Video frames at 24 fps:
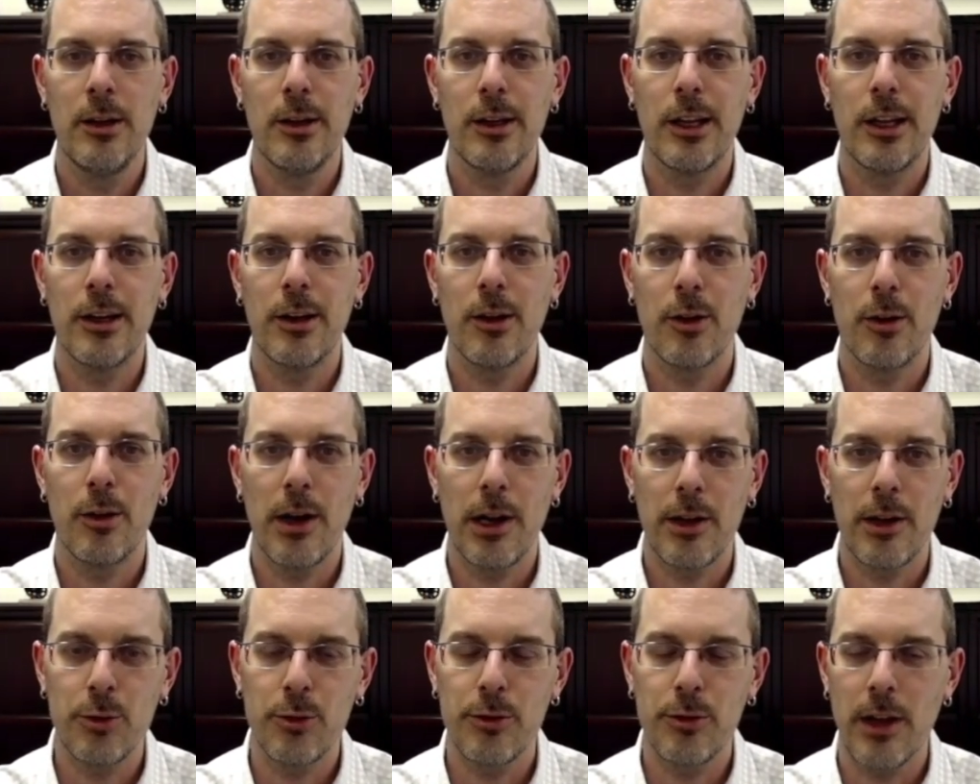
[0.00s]
get another
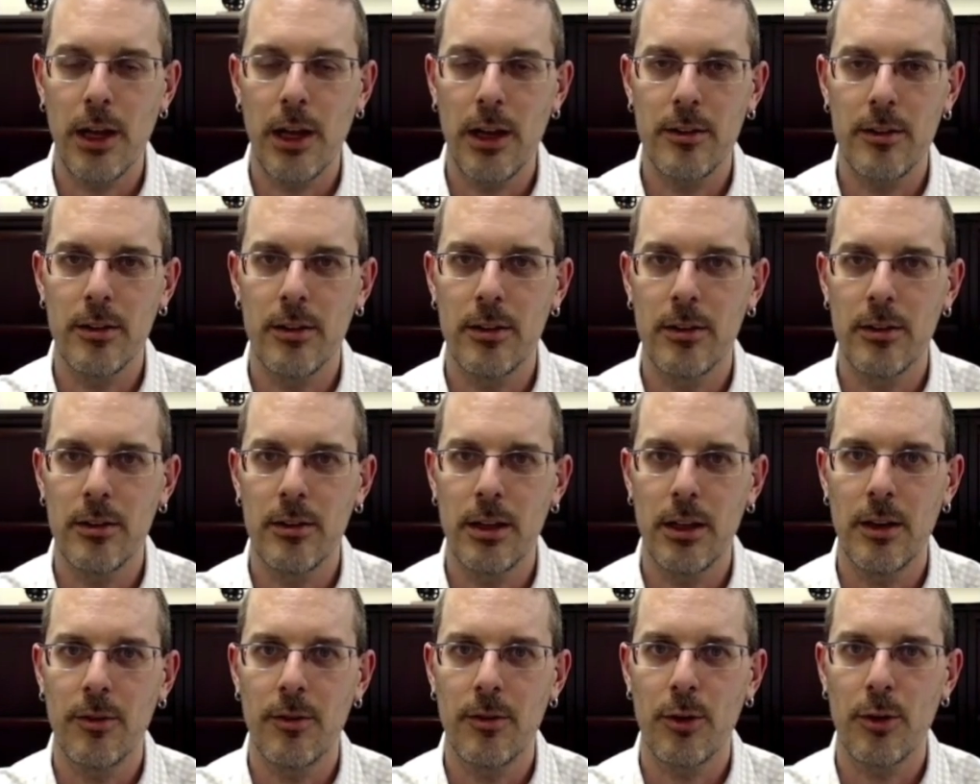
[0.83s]
exercise
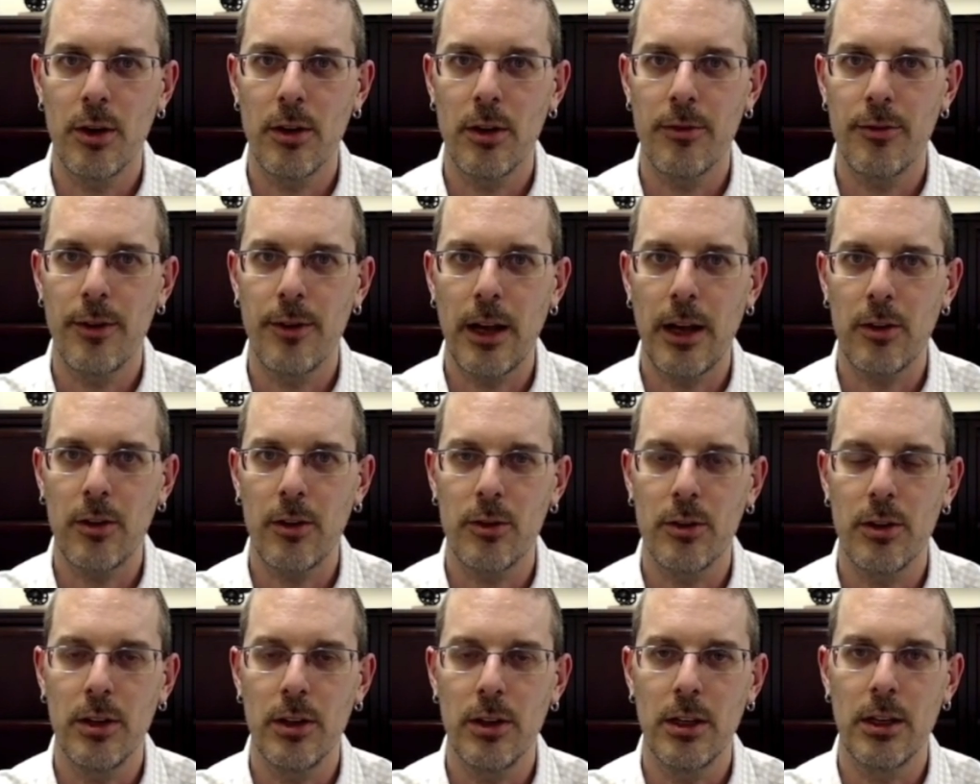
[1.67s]
in front of
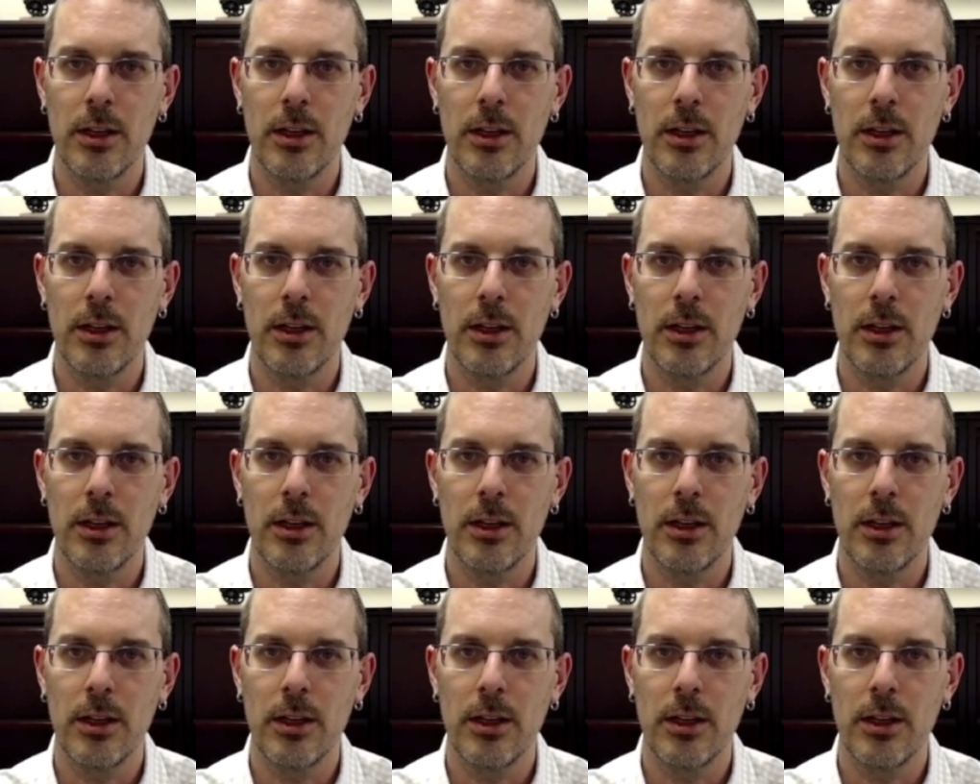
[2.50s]
faculty.